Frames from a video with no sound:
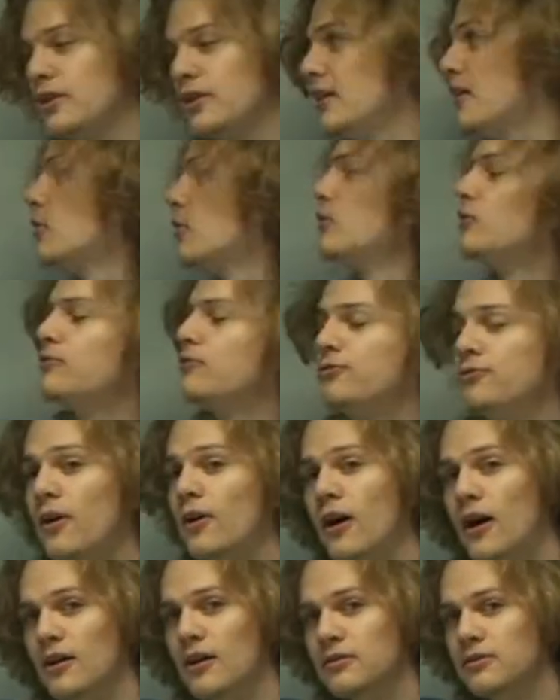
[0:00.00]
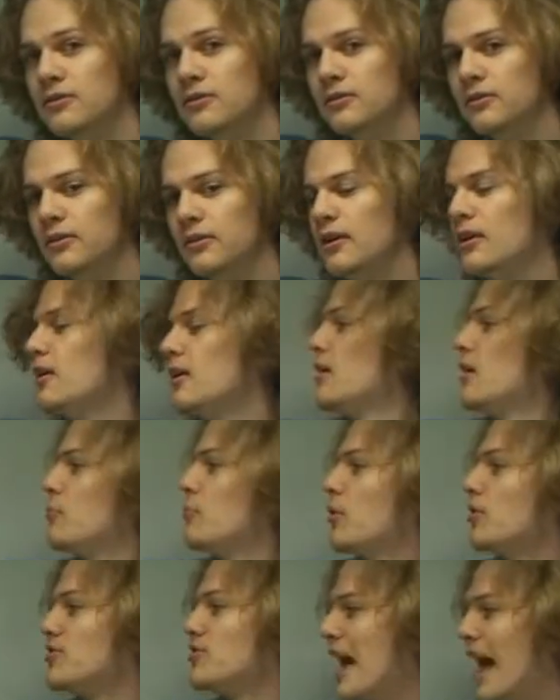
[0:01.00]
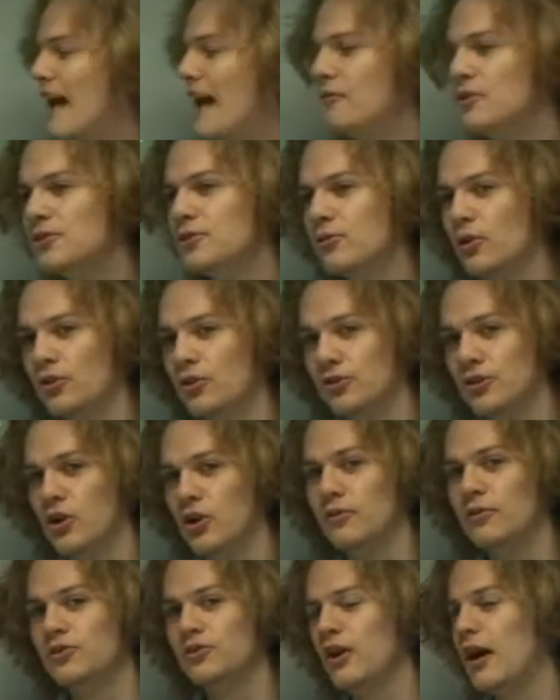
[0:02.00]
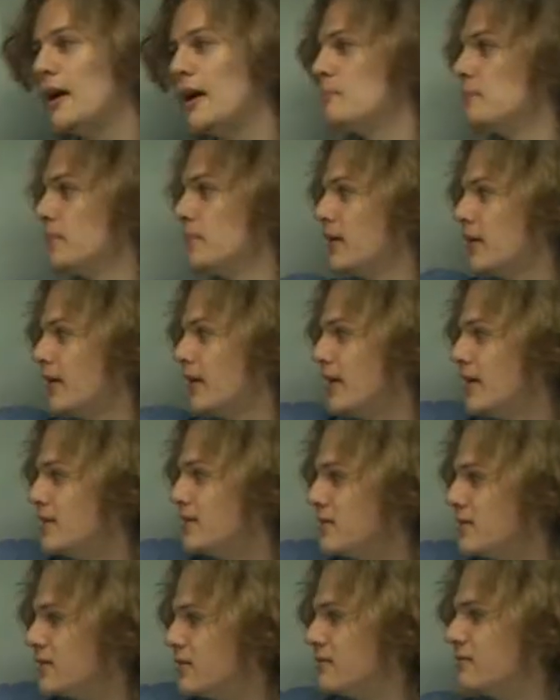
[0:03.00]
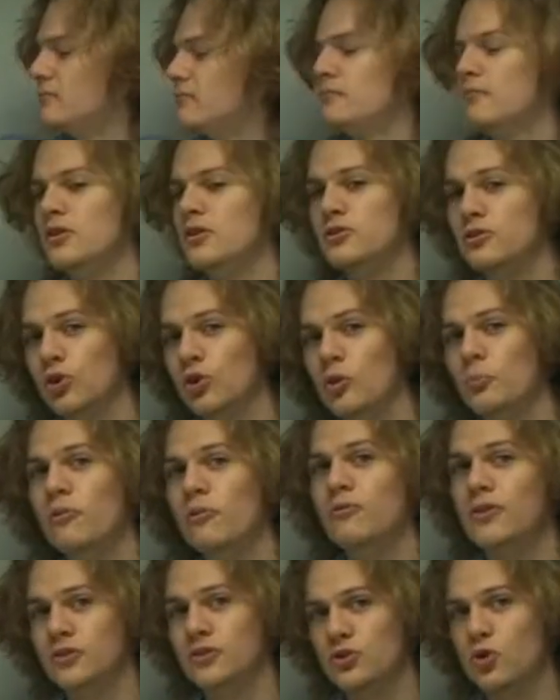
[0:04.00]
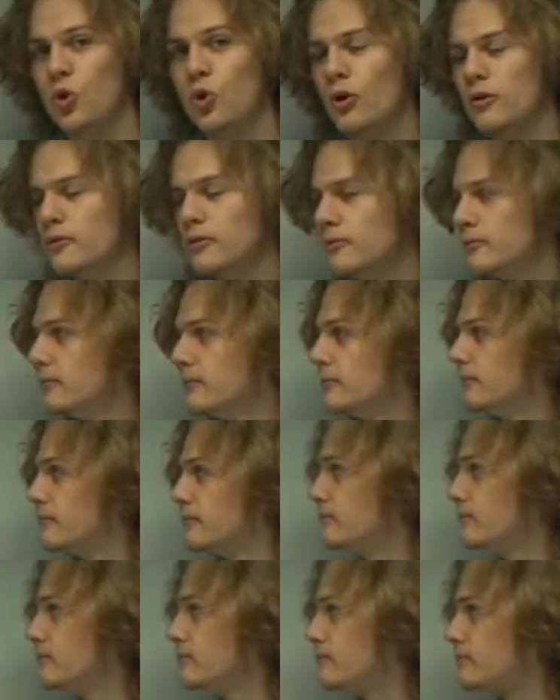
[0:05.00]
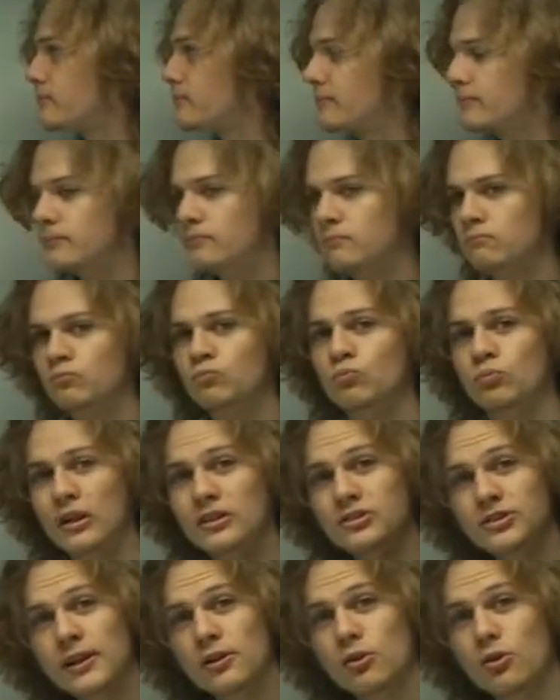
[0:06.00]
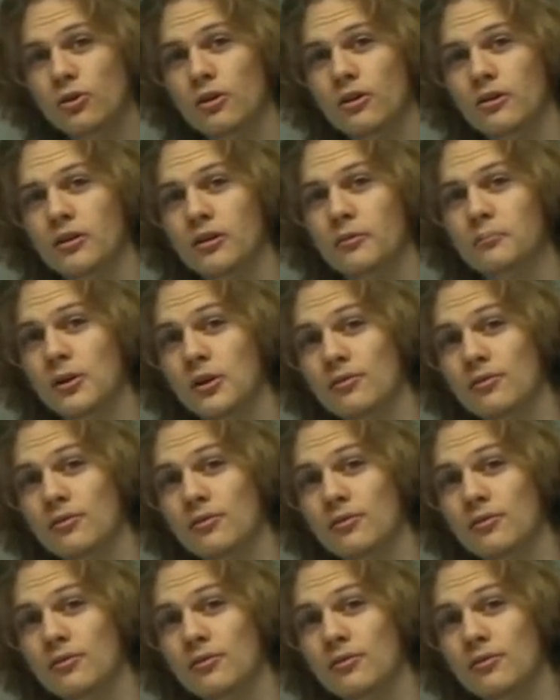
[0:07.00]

here is fast, but its average velocity over time is the slope of this chord. Let's take a look at a bit